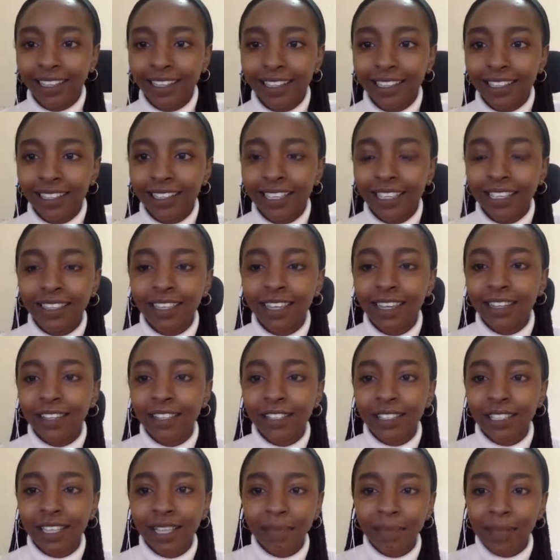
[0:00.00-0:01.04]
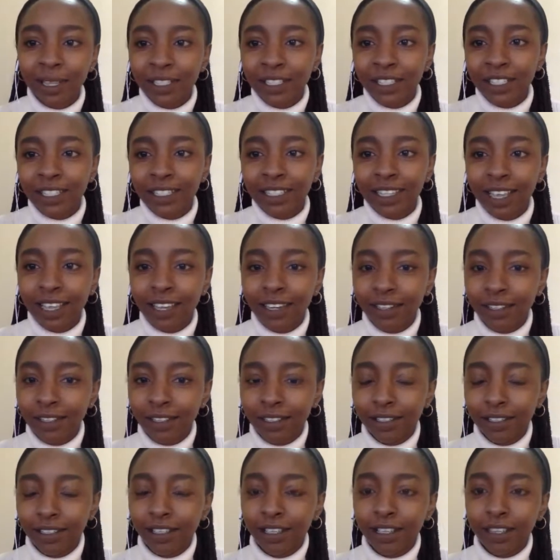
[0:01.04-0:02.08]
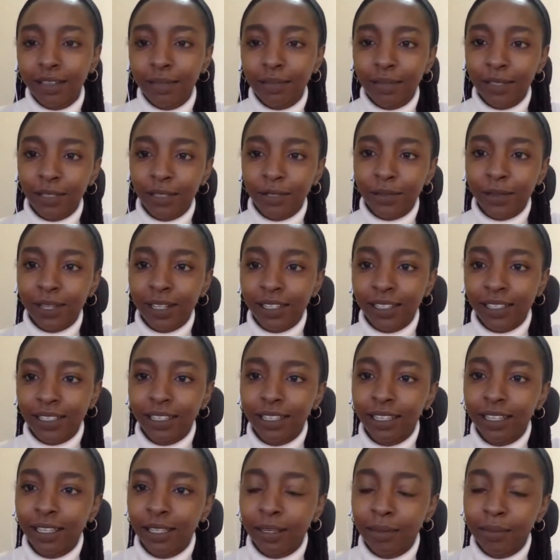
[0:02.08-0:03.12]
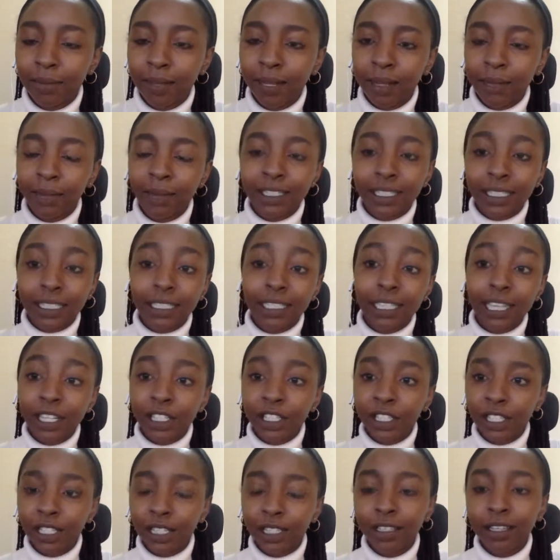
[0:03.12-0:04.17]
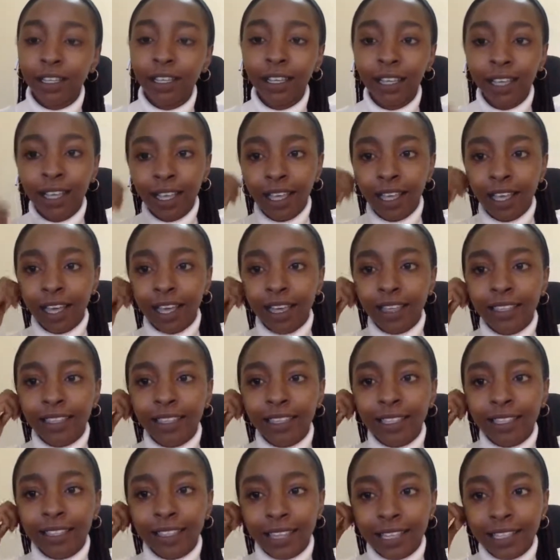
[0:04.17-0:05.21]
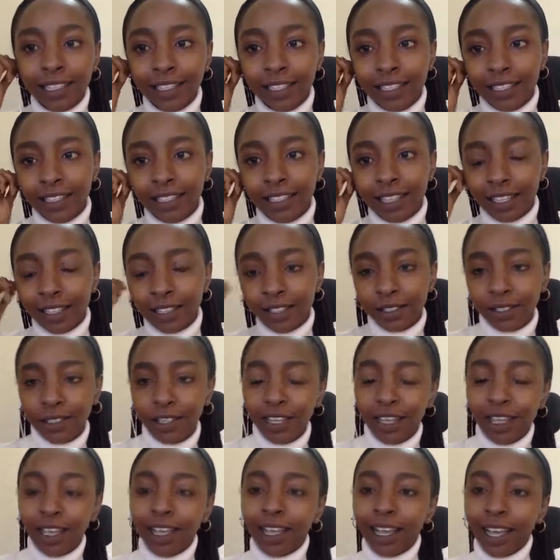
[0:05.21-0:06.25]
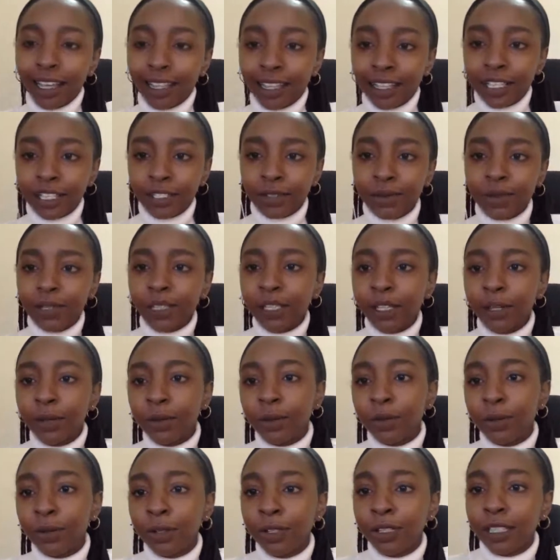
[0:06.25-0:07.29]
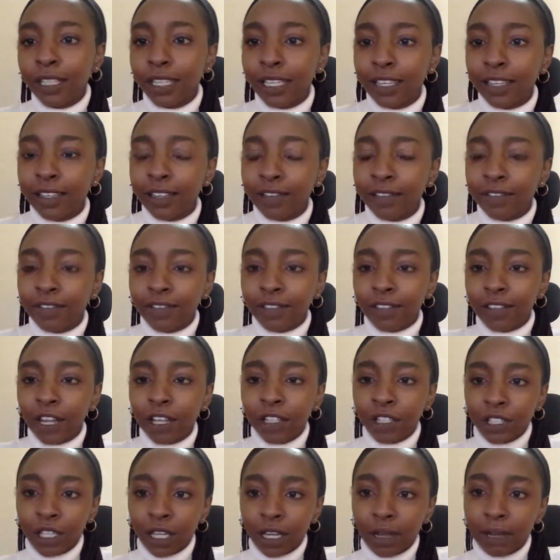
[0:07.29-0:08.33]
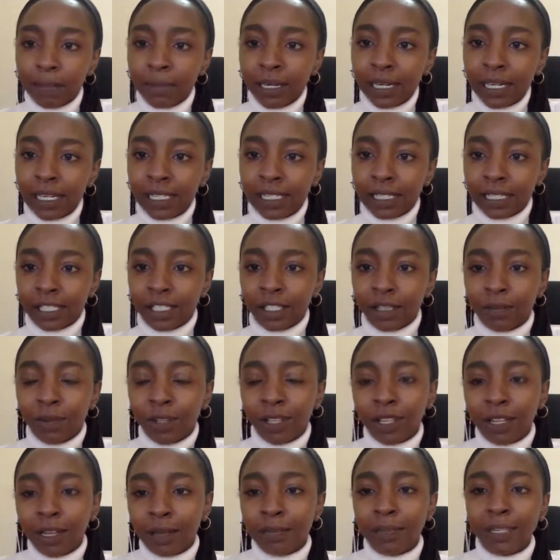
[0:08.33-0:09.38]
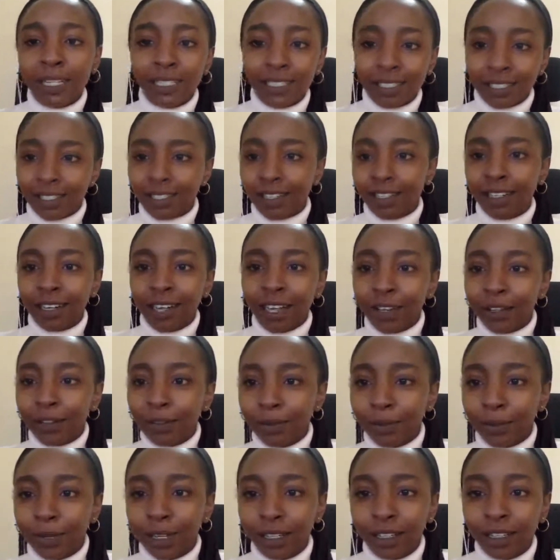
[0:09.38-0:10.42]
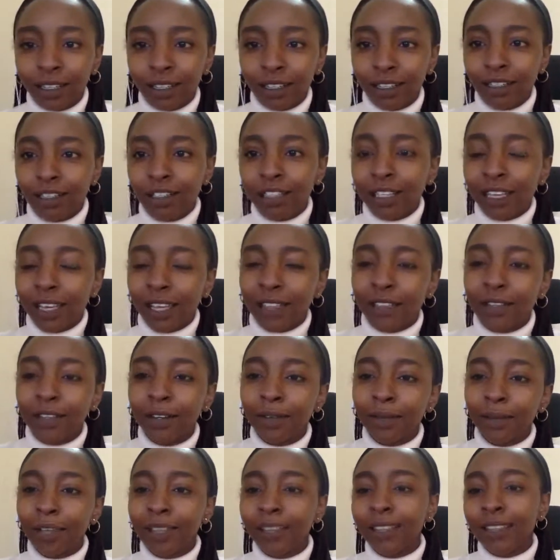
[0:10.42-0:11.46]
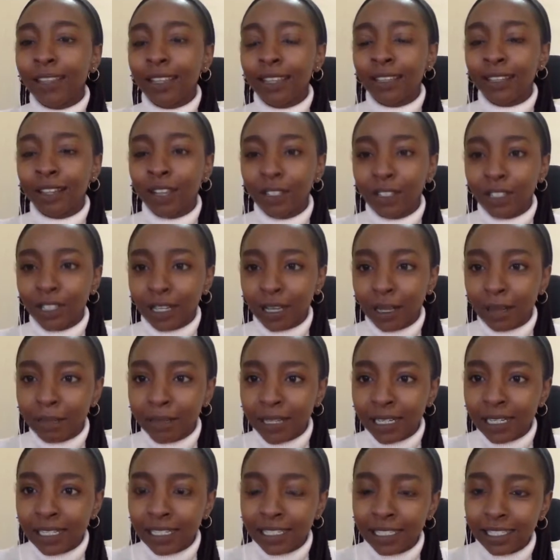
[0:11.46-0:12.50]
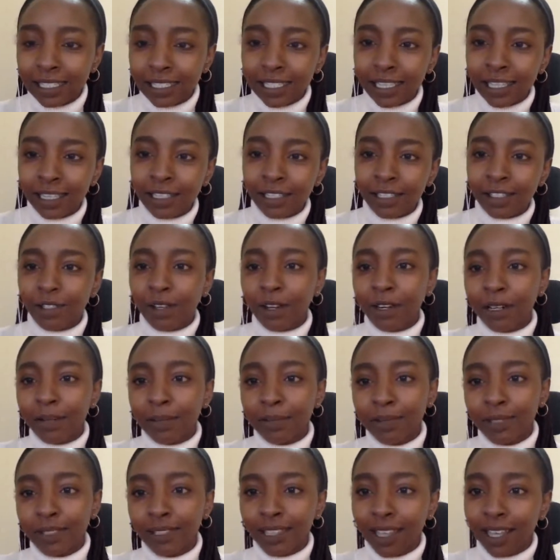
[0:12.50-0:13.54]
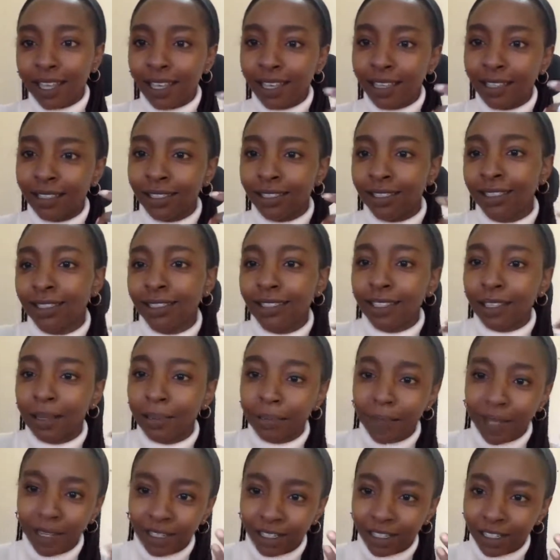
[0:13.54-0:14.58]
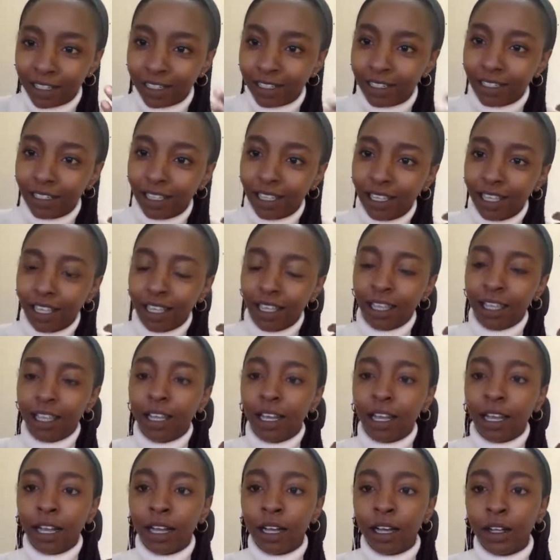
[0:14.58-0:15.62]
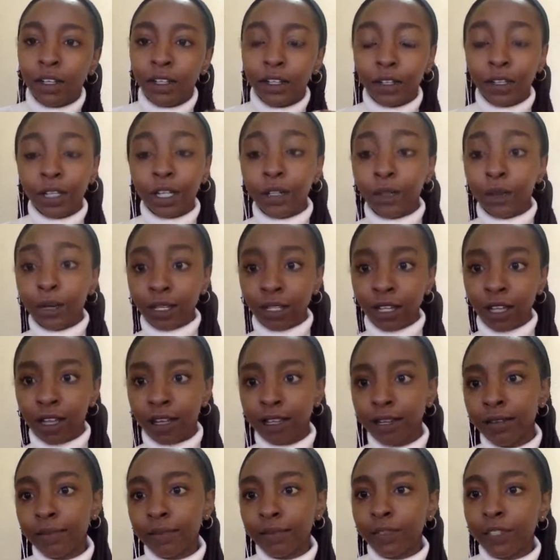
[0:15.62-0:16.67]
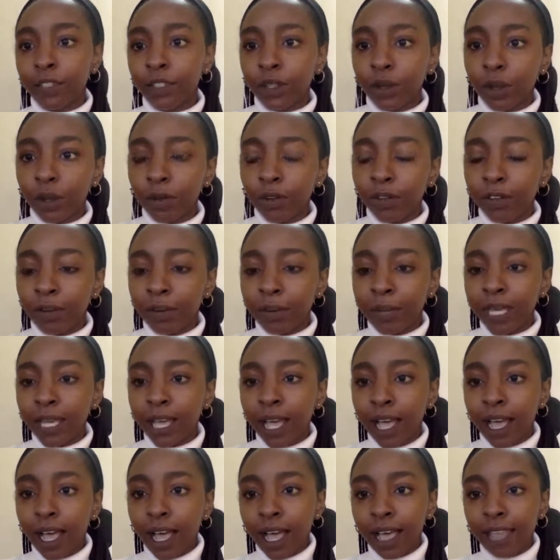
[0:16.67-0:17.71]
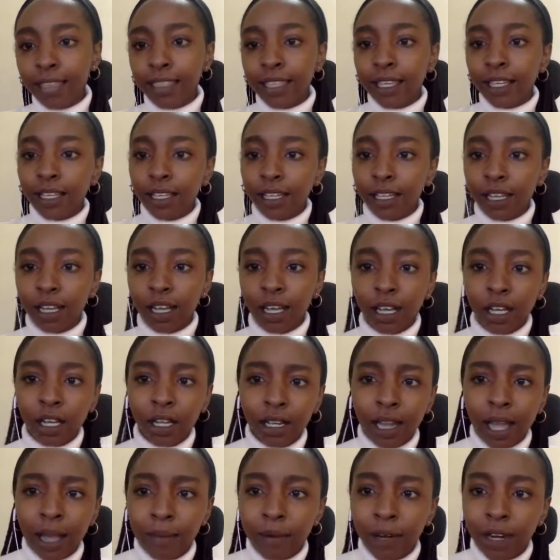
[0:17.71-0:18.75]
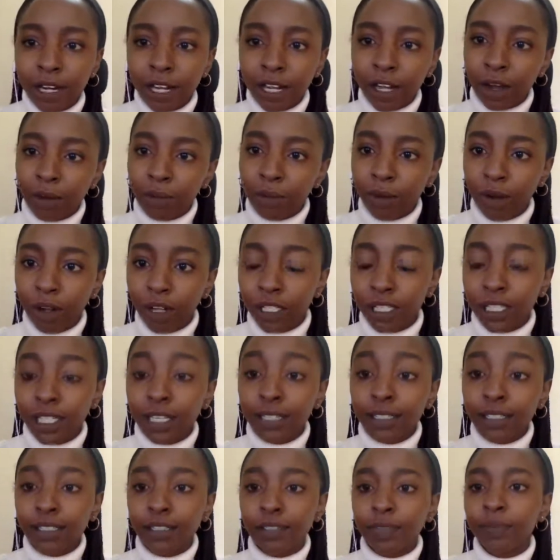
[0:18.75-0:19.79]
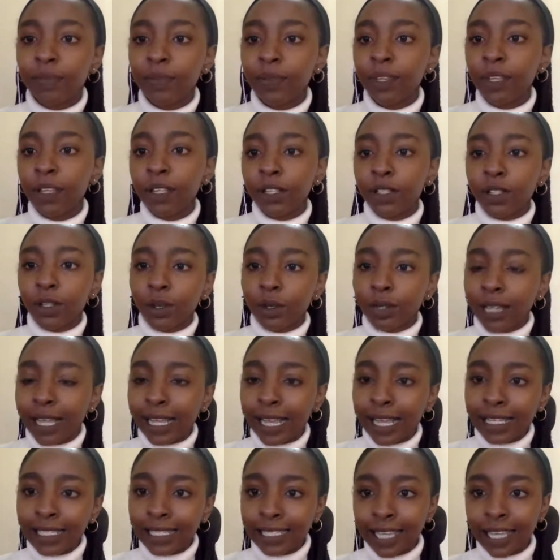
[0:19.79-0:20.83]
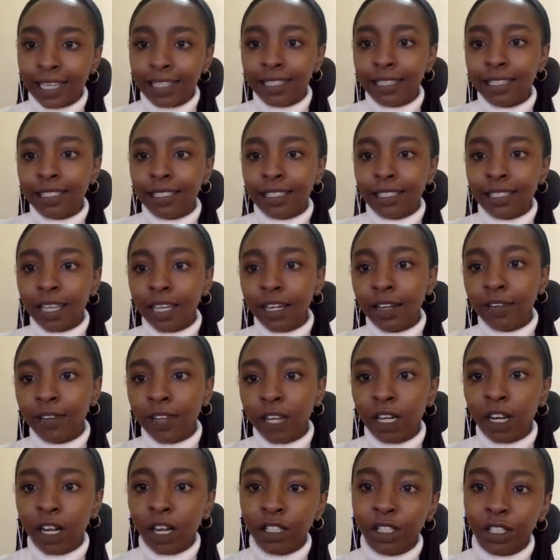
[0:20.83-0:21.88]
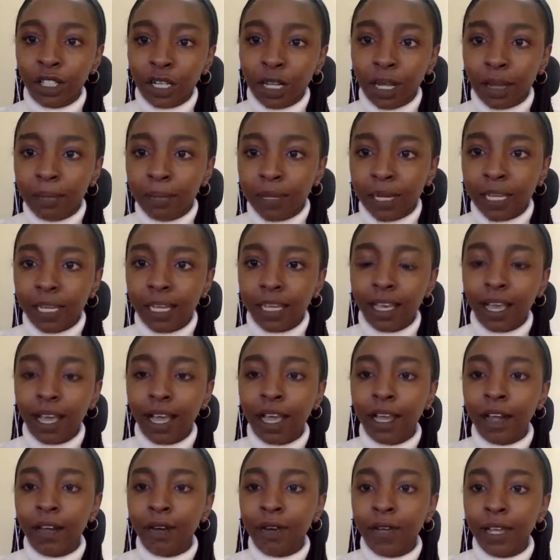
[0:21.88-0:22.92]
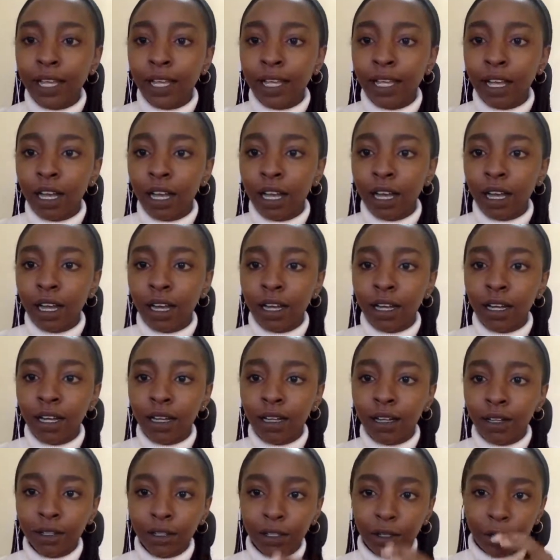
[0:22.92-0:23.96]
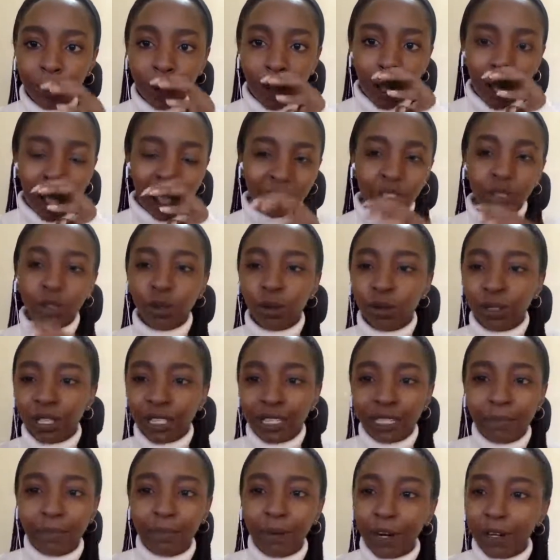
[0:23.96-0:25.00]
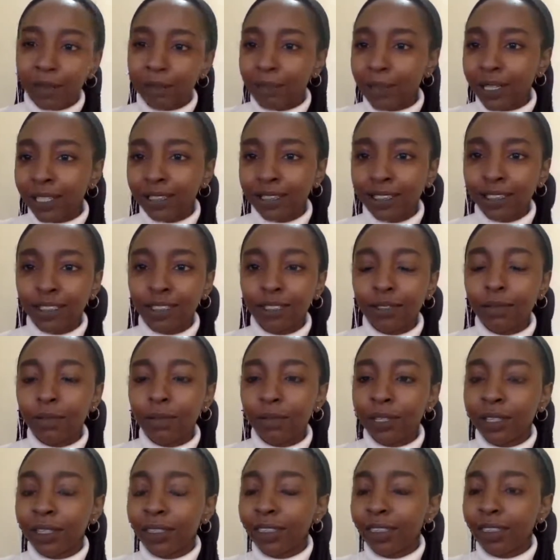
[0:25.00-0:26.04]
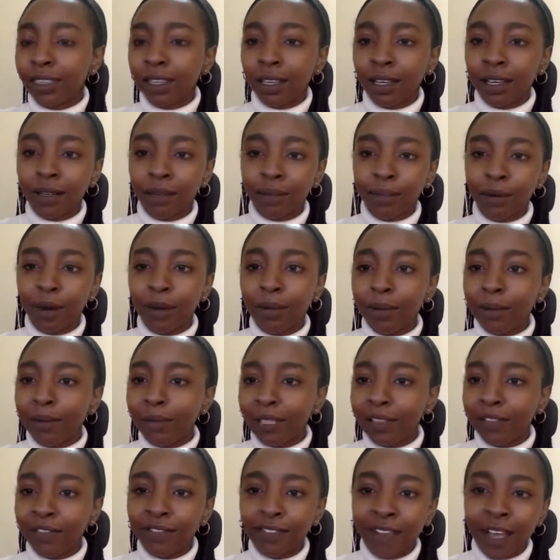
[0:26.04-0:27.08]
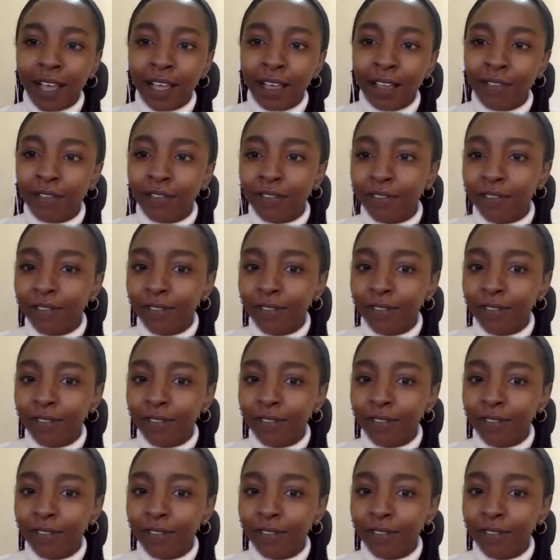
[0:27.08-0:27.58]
I'll take that because I mentioned that as well in my presentation. I think it's really cool if larger companies and smaller companies learn how to work together rather than larger companies seeing startups as competitors. You can do a lot. So for me, I think collaborating on projects. So like I said, instead of a larger company hiring, a solo department with probably five